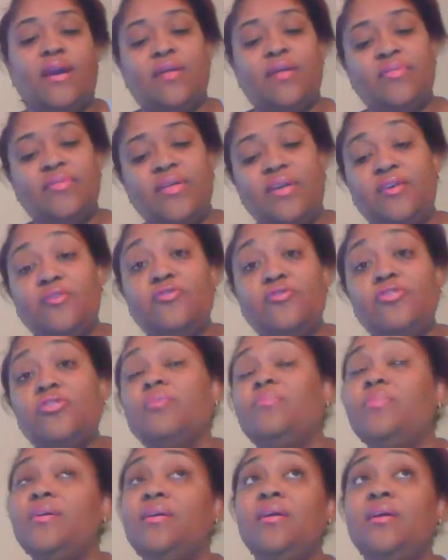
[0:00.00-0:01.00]
I think you
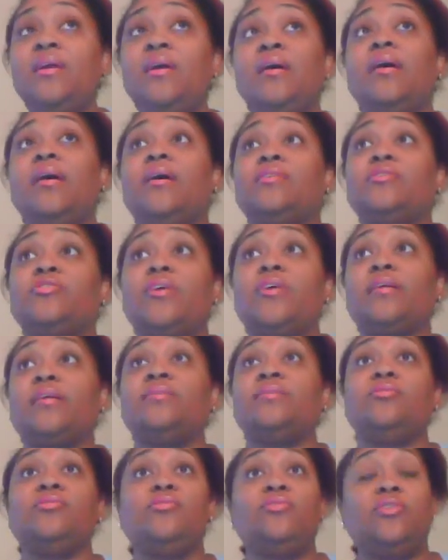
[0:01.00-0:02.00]
should be
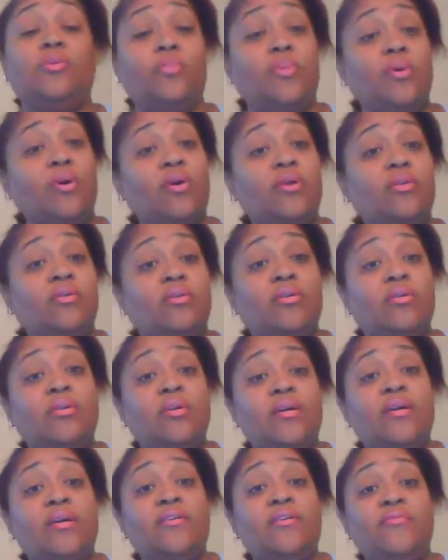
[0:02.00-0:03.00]
attracted to your partner
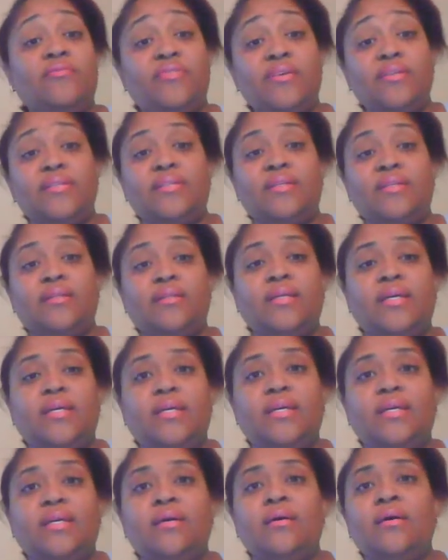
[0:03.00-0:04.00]

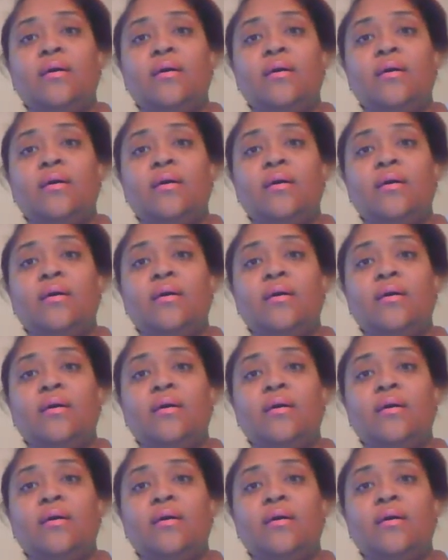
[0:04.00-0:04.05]
physically,